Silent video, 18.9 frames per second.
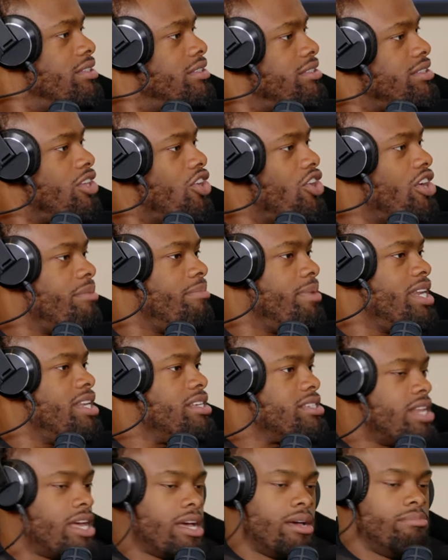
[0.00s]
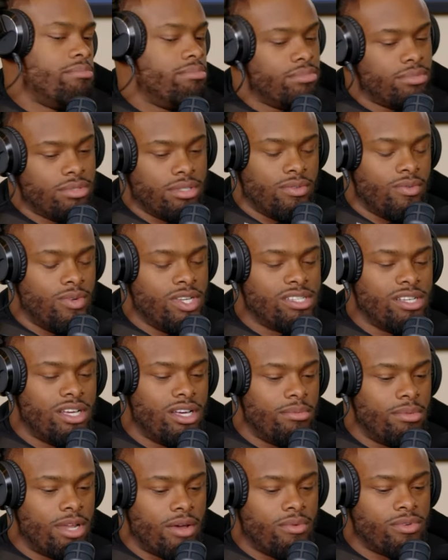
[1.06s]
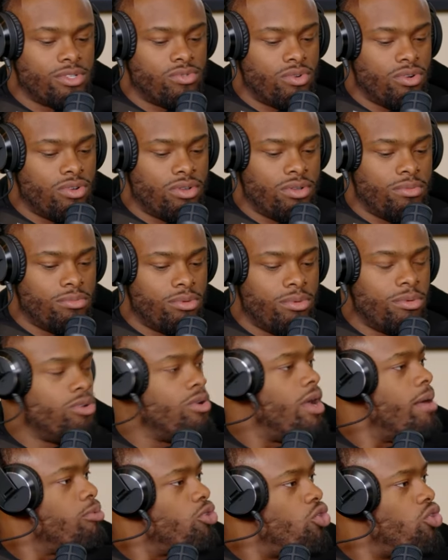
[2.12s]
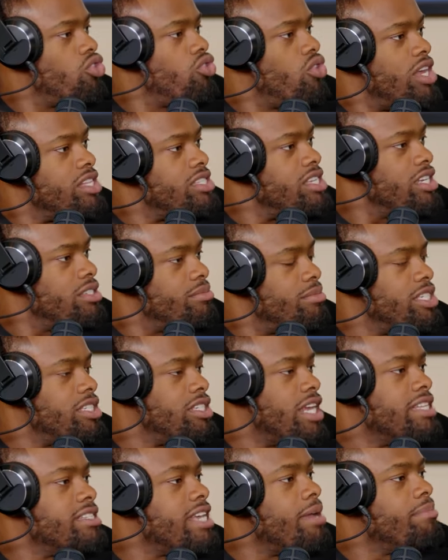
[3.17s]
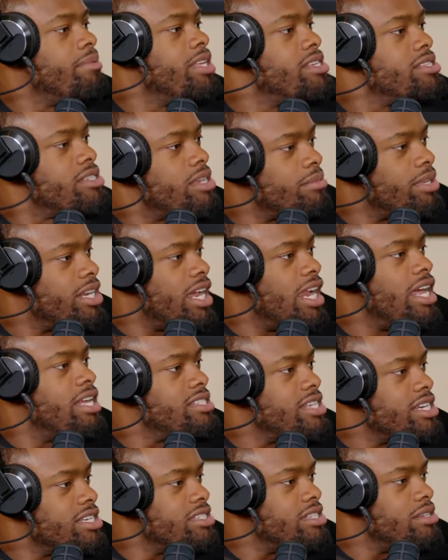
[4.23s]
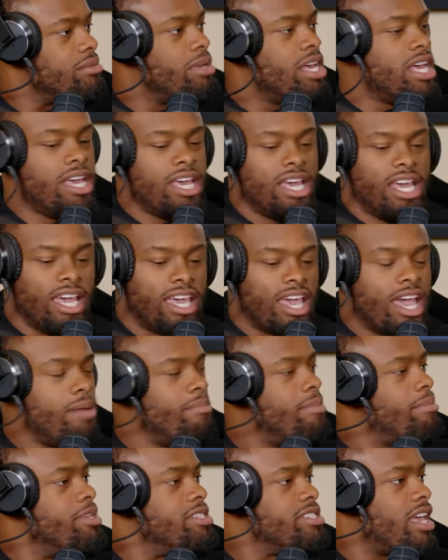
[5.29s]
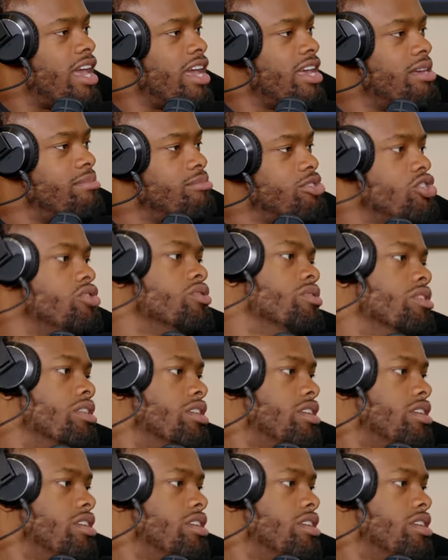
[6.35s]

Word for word: 30 minutes. Like I'm, what's up? Like what's wrong? I'm going through our text messages. I typed in something that I texted them. It came up as KM2.